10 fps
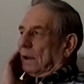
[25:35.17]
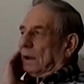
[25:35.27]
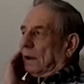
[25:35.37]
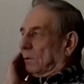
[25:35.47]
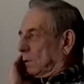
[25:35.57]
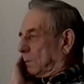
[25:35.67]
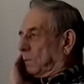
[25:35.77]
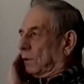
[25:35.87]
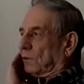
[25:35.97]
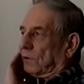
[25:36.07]
And we'd
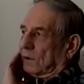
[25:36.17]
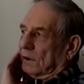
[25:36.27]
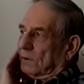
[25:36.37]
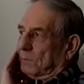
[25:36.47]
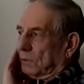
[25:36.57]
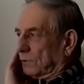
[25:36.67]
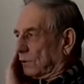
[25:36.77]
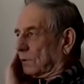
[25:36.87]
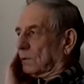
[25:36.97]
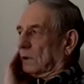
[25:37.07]
push
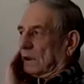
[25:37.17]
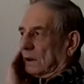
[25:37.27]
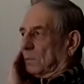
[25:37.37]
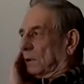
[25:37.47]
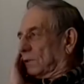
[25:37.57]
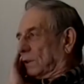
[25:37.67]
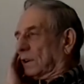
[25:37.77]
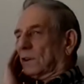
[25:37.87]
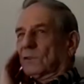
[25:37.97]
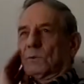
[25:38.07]
us. We'd get a bunch of
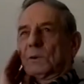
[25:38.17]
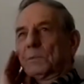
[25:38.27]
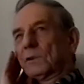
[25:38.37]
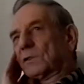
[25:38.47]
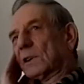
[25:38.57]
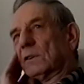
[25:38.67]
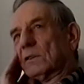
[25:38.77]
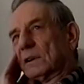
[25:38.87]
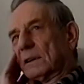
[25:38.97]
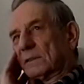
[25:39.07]
kids and we'd push that all
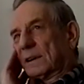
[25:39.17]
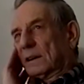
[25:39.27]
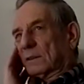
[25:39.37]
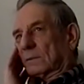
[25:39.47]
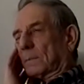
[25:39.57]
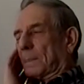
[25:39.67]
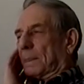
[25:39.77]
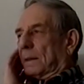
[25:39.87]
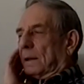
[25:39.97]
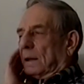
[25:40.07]
around town.
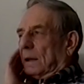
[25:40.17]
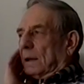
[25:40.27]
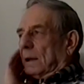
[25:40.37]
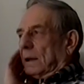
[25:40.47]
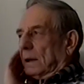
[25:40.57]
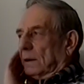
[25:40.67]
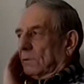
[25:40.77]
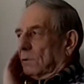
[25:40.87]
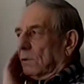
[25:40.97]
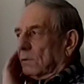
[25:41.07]
And it
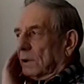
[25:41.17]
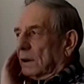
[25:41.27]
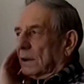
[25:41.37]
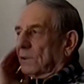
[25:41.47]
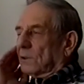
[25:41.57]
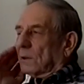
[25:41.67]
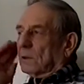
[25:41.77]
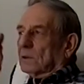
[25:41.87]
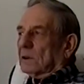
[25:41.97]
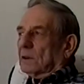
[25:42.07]
rolled real easy,
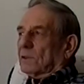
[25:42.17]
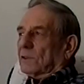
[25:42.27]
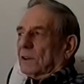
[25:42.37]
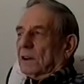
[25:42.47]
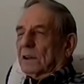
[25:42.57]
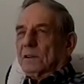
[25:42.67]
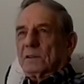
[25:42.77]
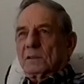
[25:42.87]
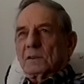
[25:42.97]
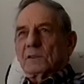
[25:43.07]
those little skinny,
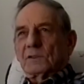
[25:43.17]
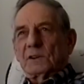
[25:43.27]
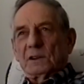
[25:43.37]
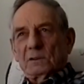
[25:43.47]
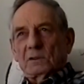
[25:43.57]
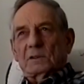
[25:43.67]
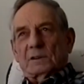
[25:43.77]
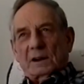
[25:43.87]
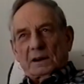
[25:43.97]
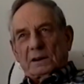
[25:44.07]

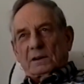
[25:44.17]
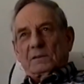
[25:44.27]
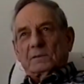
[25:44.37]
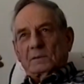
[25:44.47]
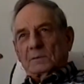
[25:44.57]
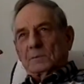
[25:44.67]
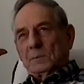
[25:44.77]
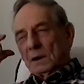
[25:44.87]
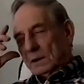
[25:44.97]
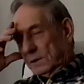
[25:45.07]
steel-tired
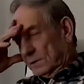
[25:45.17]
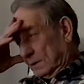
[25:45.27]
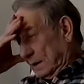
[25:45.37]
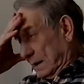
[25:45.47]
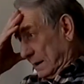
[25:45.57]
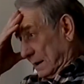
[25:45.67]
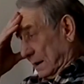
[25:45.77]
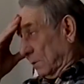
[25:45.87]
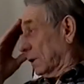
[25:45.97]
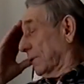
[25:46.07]
buggies.
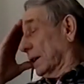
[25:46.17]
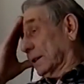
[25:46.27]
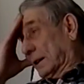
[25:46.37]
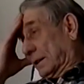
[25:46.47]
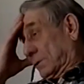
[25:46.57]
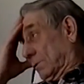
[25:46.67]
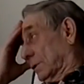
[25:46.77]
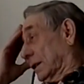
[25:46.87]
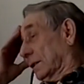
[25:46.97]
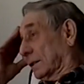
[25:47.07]
And we finally got
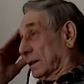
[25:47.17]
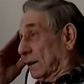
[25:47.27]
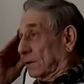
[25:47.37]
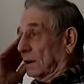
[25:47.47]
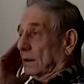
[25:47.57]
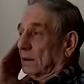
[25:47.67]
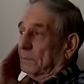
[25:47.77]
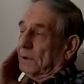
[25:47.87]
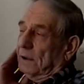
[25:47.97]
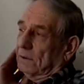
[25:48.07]
going down the town hill
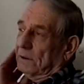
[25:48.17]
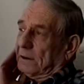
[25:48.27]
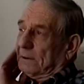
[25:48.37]
of town